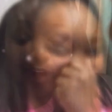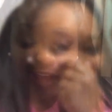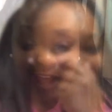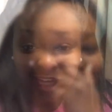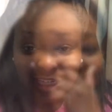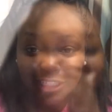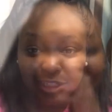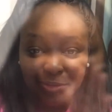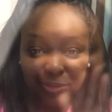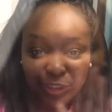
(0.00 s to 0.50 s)

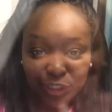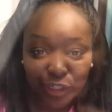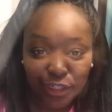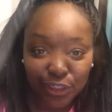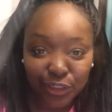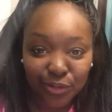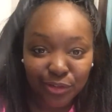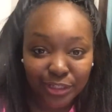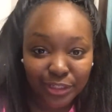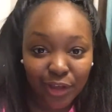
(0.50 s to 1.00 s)
I actually wish I
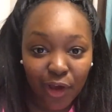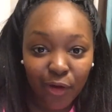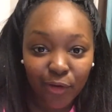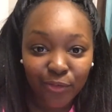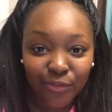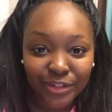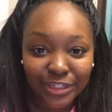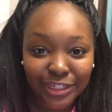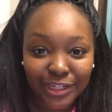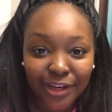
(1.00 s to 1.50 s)
could do this
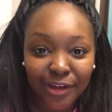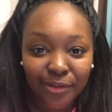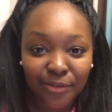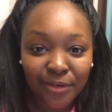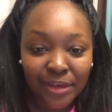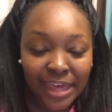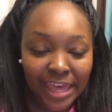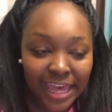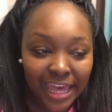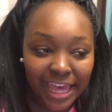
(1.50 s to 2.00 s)
whole
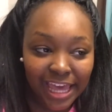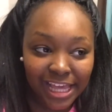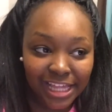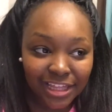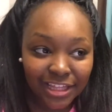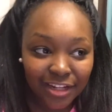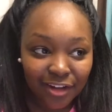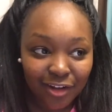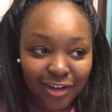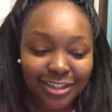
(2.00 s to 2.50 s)
video
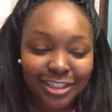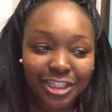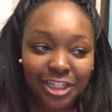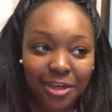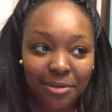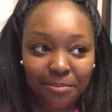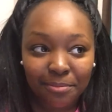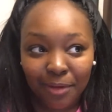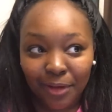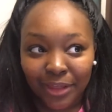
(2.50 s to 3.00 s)
in the like
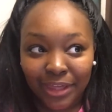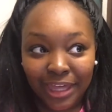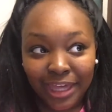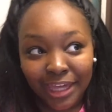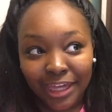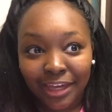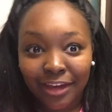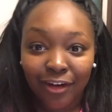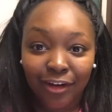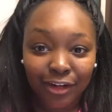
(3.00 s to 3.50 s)

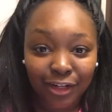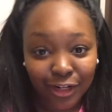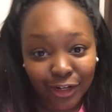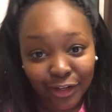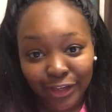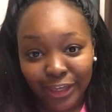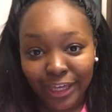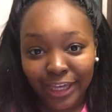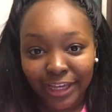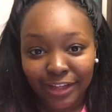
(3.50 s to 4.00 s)
chipmunky kind of
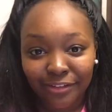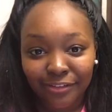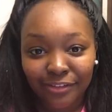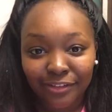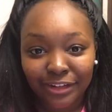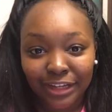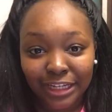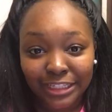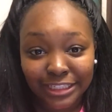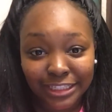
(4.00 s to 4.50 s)

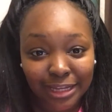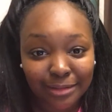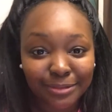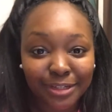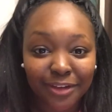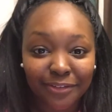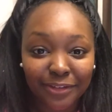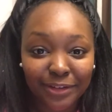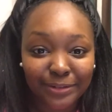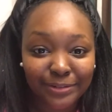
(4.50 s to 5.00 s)
looking
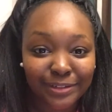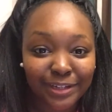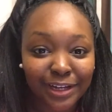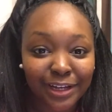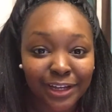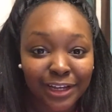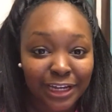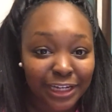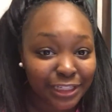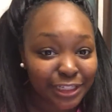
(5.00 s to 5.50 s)
Snapchat
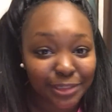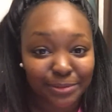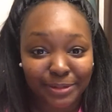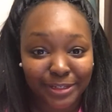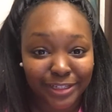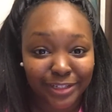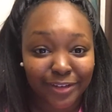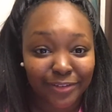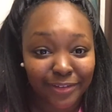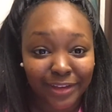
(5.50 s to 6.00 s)
filter just
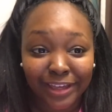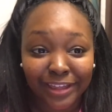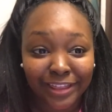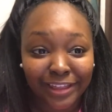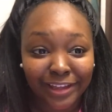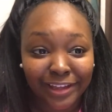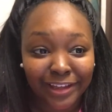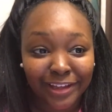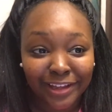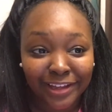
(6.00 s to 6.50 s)
because I think
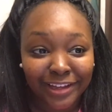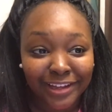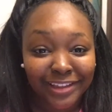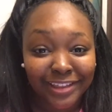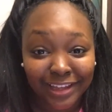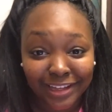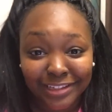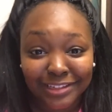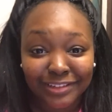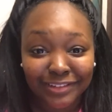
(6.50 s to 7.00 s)
that
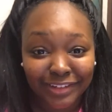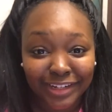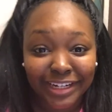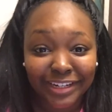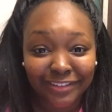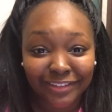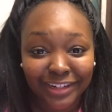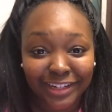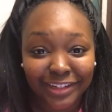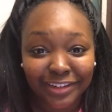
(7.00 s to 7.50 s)
that's a
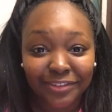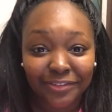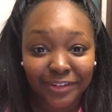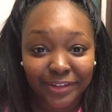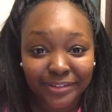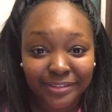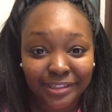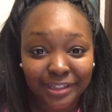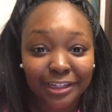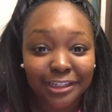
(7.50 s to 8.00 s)
really really good
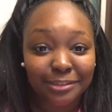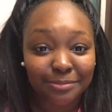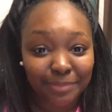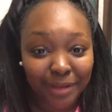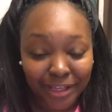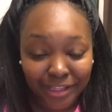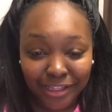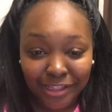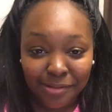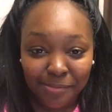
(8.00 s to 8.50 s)
filter it's
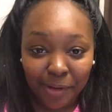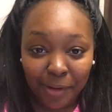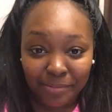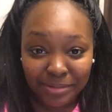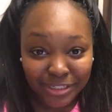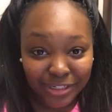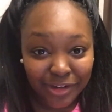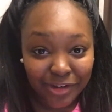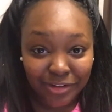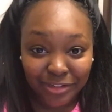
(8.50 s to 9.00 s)
better than the
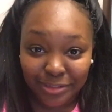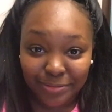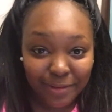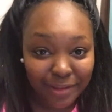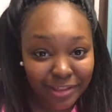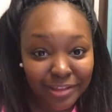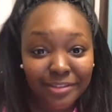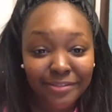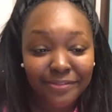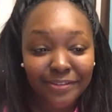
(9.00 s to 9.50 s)
puppy dog it's
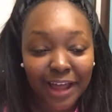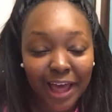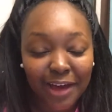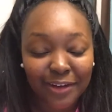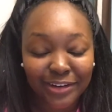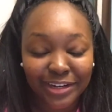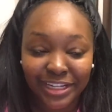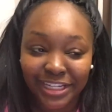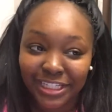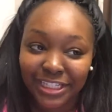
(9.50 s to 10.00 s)
better than the
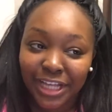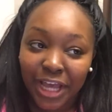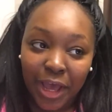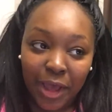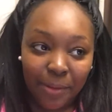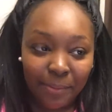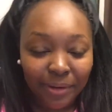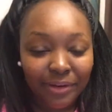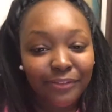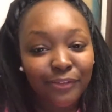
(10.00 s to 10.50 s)
flowers
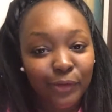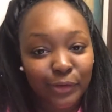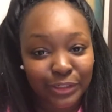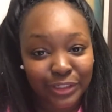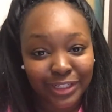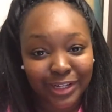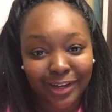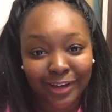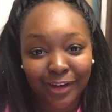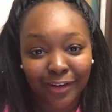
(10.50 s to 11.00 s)
but
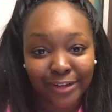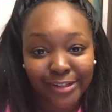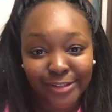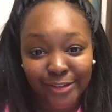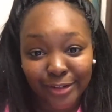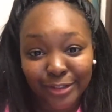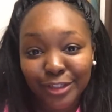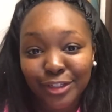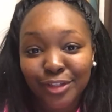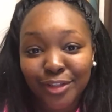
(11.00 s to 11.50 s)
unfortunately I
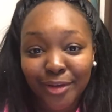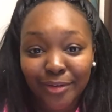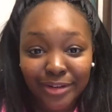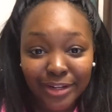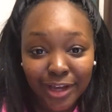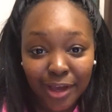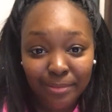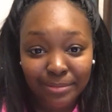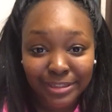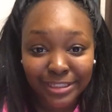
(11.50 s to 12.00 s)
can't so I'll just throw
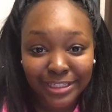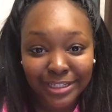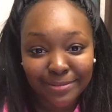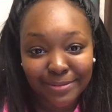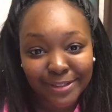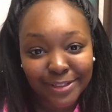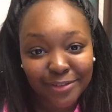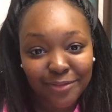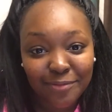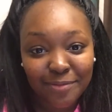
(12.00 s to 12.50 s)
in a couple of
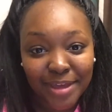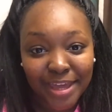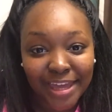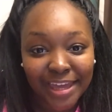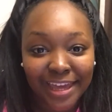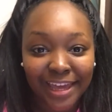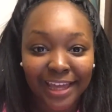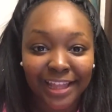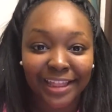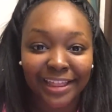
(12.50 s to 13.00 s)
snippets of
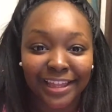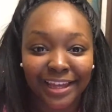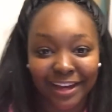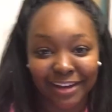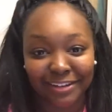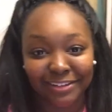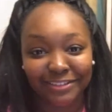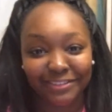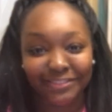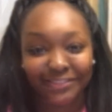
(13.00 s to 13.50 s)
me in
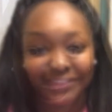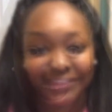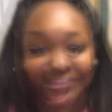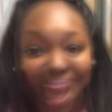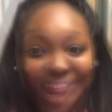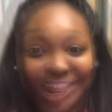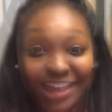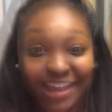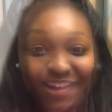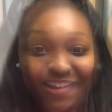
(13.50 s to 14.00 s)
that
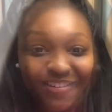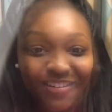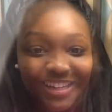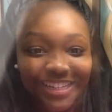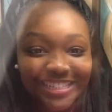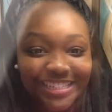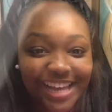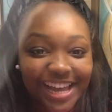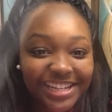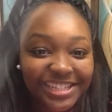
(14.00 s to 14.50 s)
filter. Hello
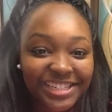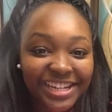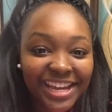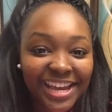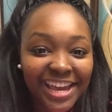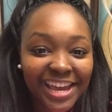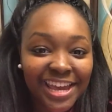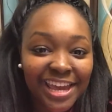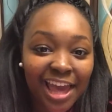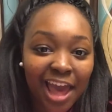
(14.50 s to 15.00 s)
it's
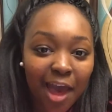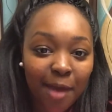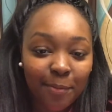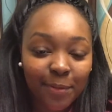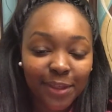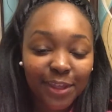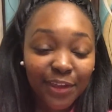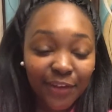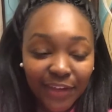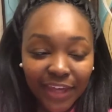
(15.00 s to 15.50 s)
Ashlee
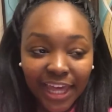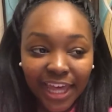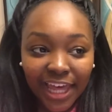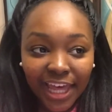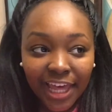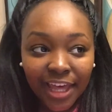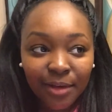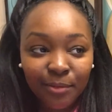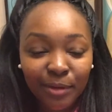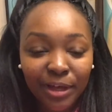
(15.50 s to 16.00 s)
happy new
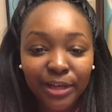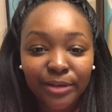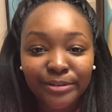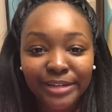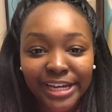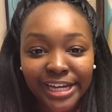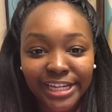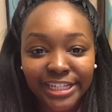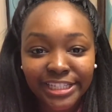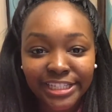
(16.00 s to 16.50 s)
year
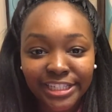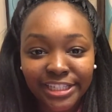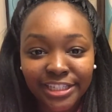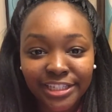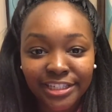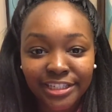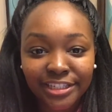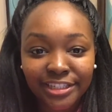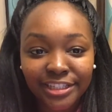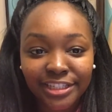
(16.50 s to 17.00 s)
well
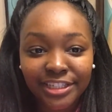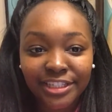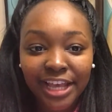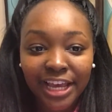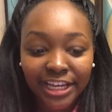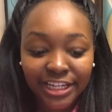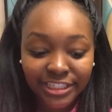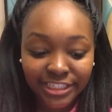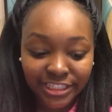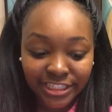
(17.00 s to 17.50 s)
it's the
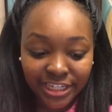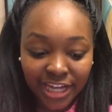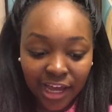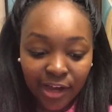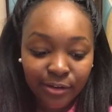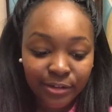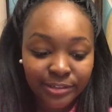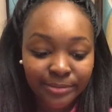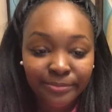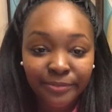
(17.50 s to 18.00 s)
second
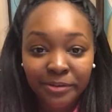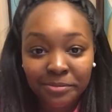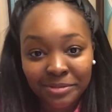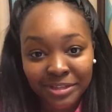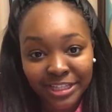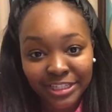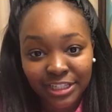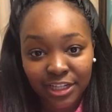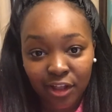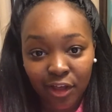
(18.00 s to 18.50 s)
now because I'm
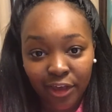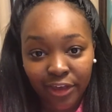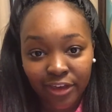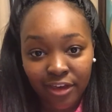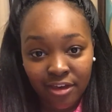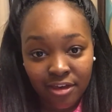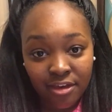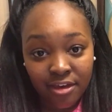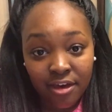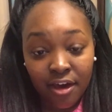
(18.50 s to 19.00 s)
filming this at
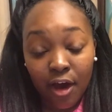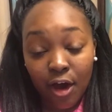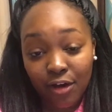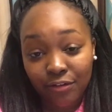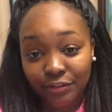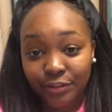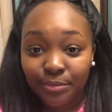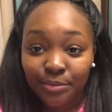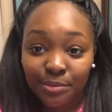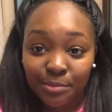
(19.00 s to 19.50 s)
like
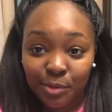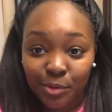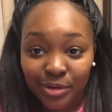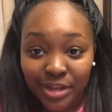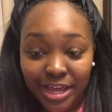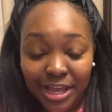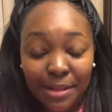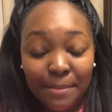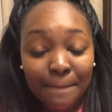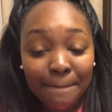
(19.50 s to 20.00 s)
half two in the
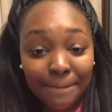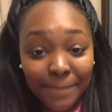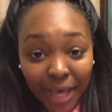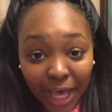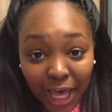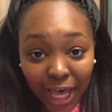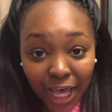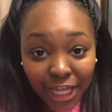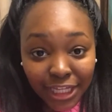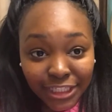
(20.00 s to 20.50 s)
morning
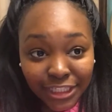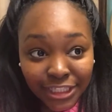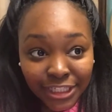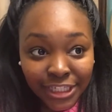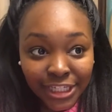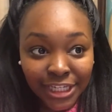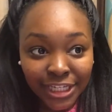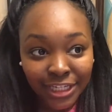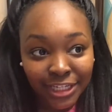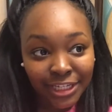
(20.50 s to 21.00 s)

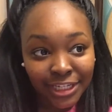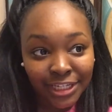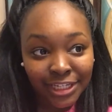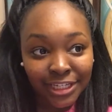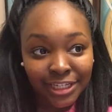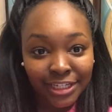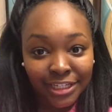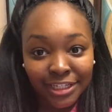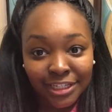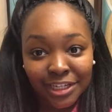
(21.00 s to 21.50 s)
but
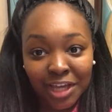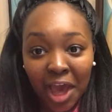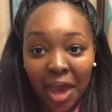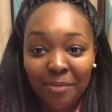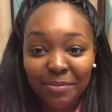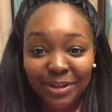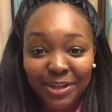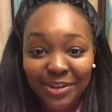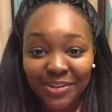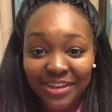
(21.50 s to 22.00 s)

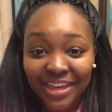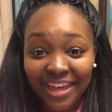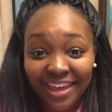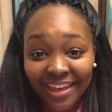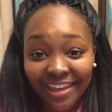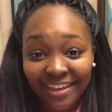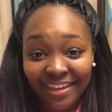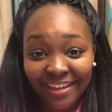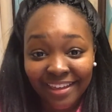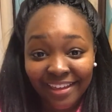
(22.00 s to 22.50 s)
happy new year